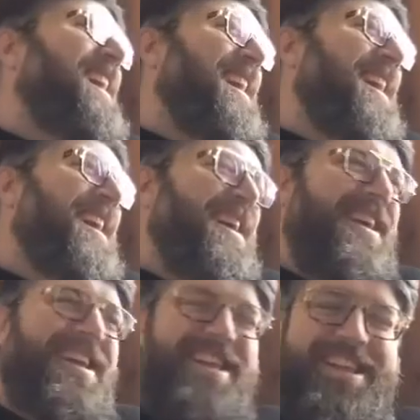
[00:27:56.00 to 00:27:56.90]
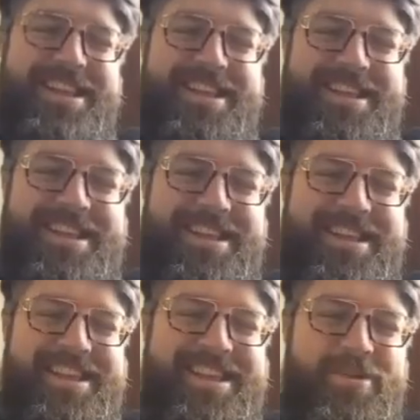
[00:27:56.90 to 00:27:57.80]
Can you give me 30
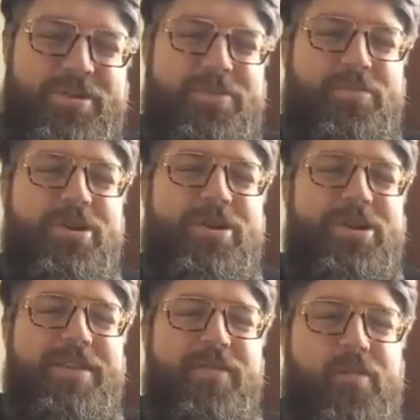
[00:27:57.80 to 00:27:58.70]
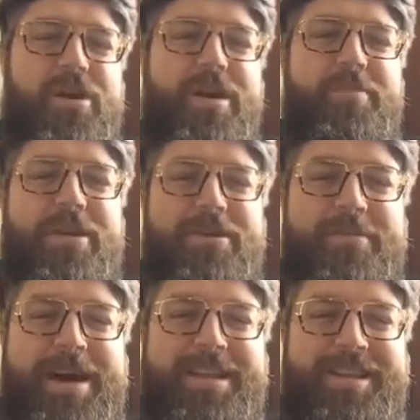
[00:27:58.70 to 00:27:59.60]
seconds of just We couldn't even warn a brother
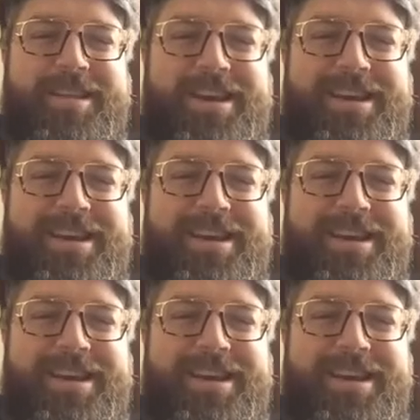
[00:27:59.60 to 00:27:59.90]
about this, huh?